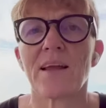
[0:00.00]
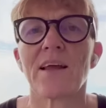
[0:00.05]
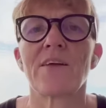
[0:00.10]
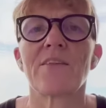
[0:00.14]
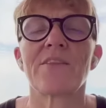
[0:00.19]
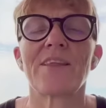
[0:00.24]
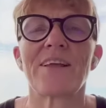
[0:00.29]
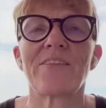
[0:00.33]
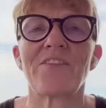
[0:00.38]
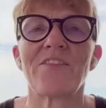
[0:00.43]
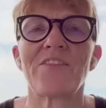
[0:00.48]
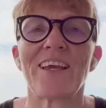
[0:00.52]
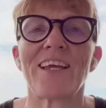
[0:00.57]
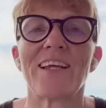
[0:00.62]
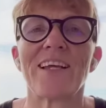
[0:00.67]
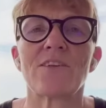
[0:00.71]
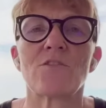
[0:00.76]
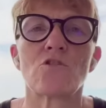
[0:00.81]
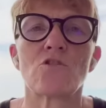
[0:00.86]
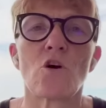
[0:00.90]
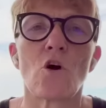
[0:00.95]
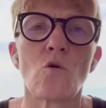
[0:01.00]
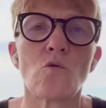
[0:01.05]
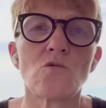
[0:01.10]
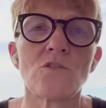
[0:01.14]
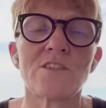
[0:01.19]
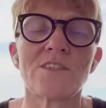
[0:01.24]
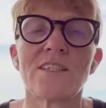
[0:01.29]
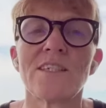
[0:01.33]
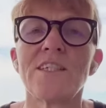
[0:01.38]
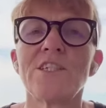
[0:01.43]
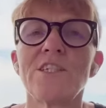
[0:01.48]
that they
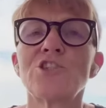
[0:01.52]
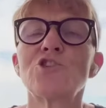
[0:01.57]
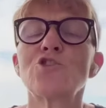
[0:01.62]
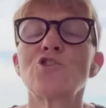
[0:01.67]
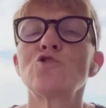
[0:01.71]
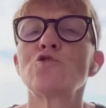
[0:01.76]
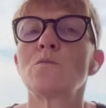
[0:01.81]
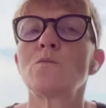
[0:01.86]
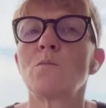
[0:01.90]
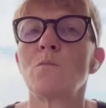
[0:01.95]
don't issue